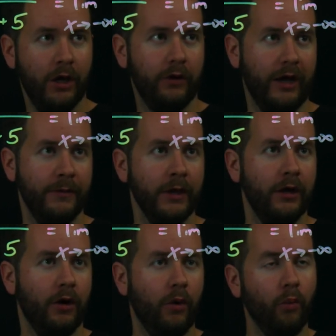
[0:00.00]
Okay,
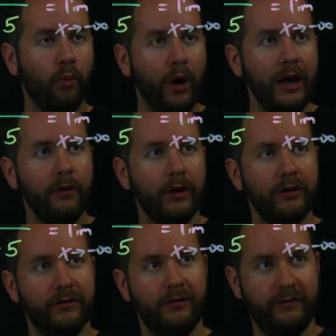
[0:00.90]
well, what I
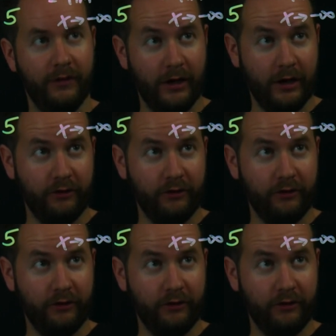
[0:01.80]
want to